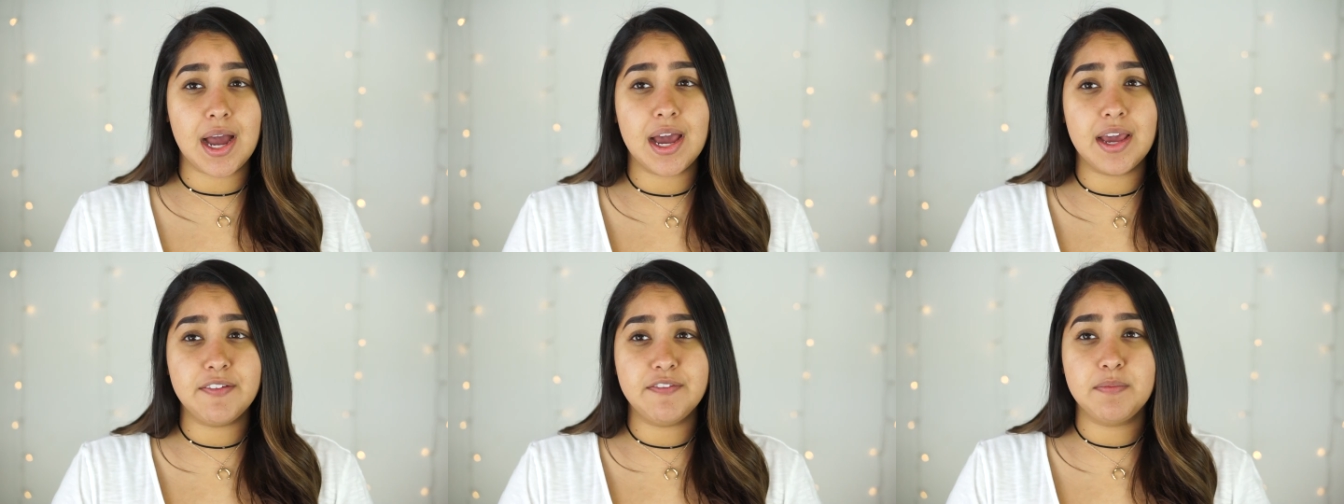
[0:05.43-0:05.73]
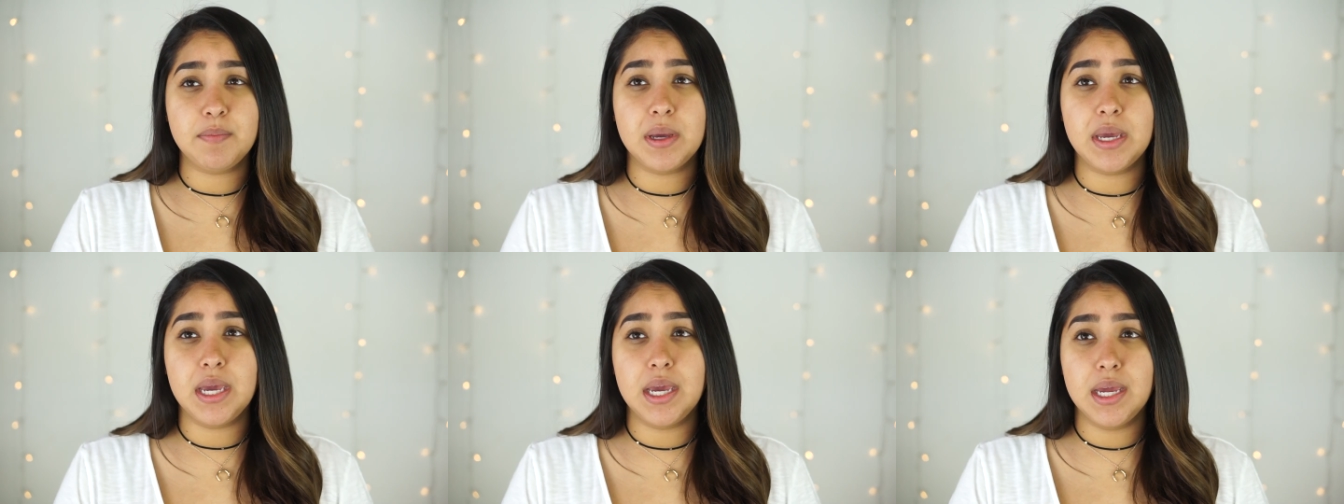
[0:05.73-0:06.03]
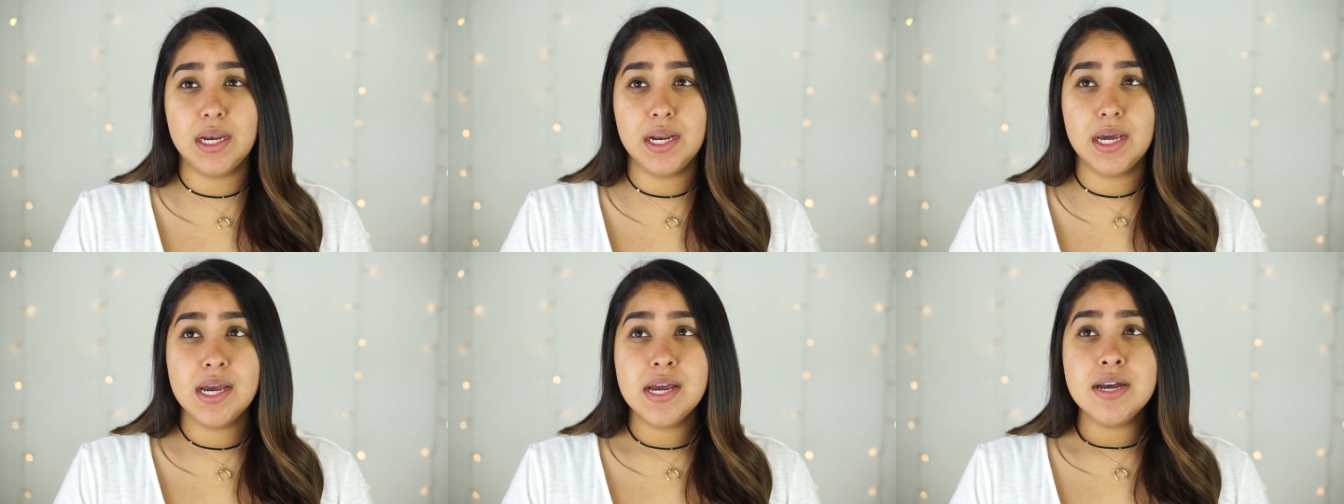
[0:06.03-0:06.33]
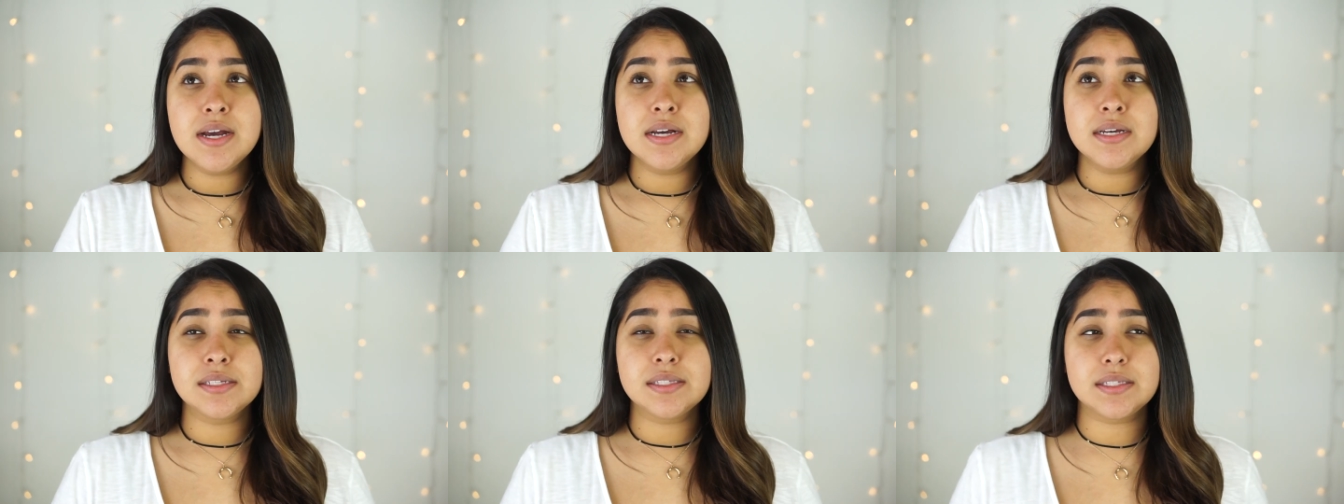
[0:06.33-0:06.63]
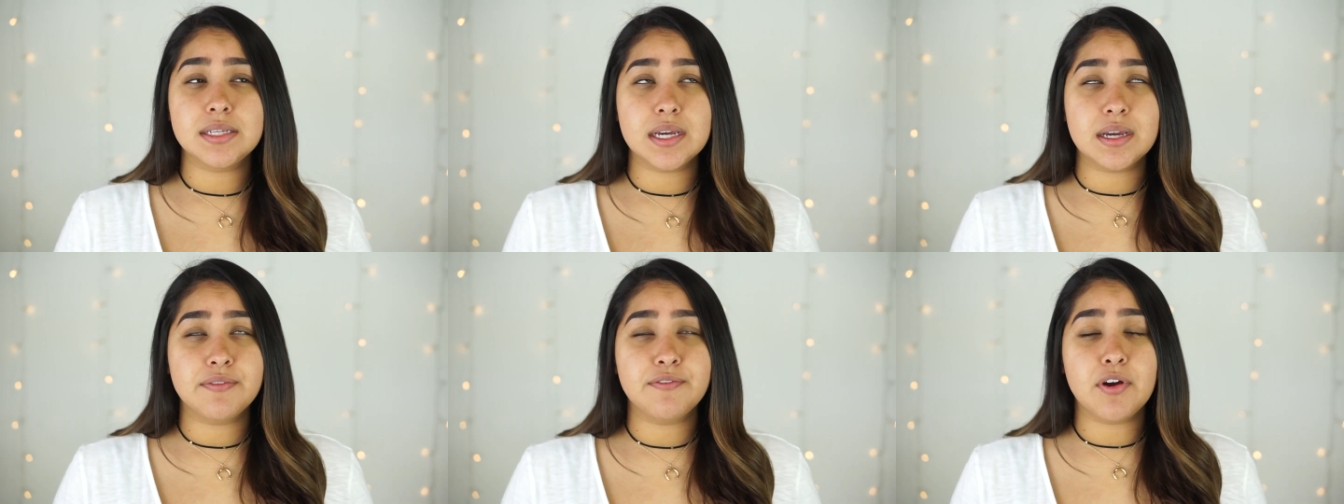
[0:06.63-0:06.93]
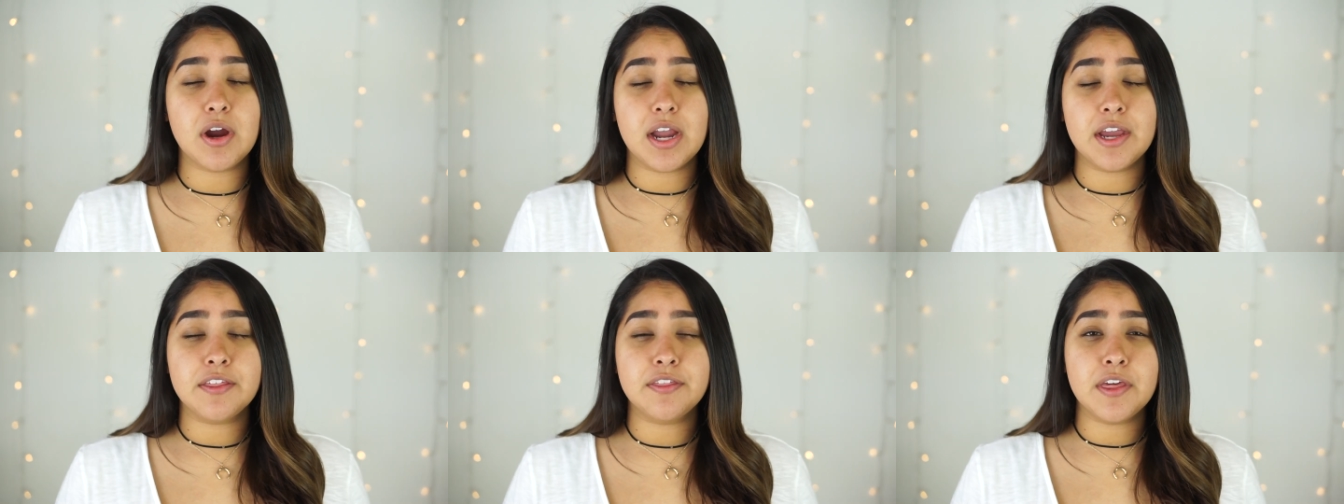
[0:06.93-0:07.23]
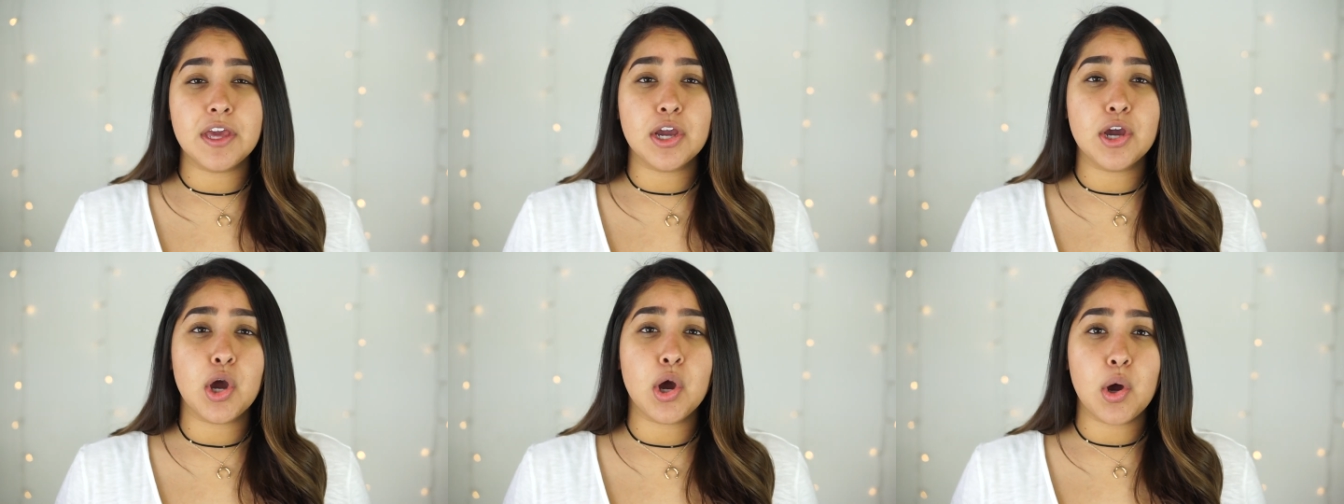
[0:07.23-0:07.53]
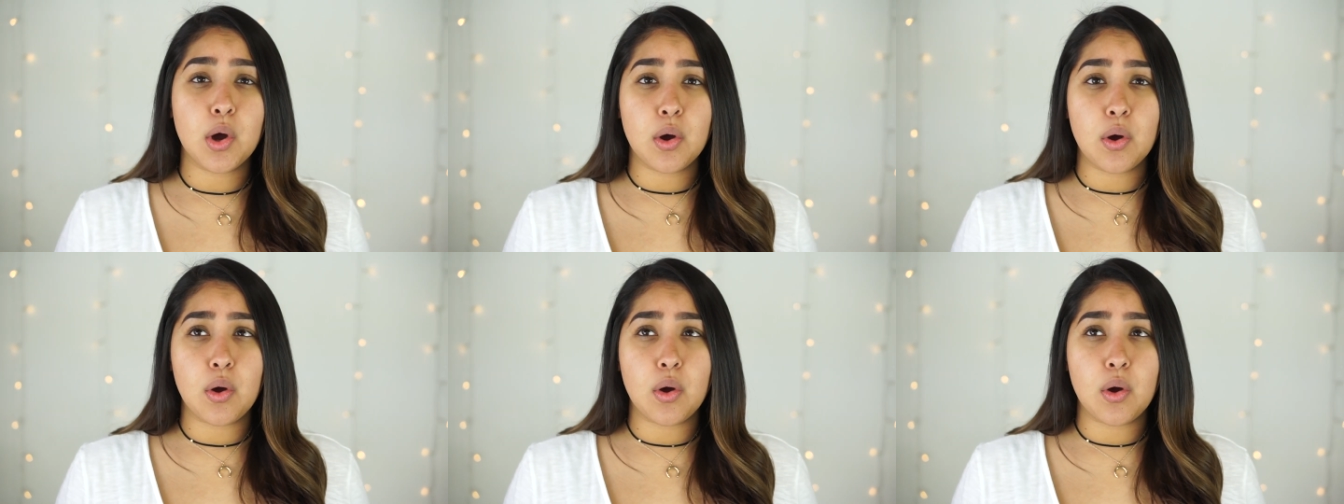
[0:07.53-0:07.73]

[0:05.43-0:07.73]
I've been sick for I think